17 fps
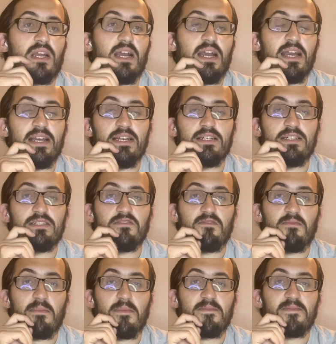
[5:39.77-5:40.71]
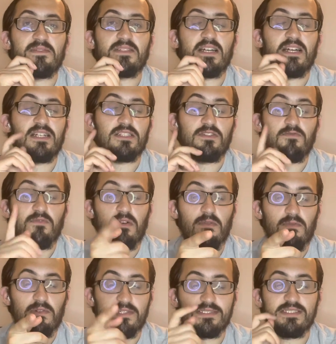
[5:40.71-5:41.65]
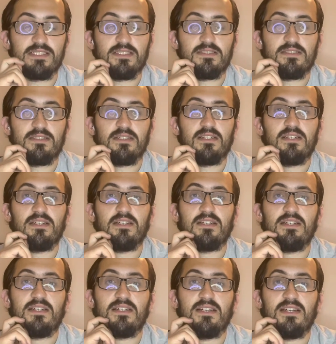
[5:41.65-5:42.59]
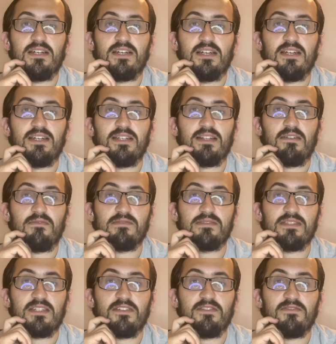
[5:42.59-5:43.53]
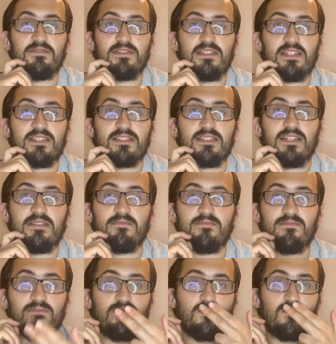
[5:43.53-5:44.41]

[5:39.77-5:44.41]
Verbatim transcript: And remember that you are worth it. And I'll see you next time.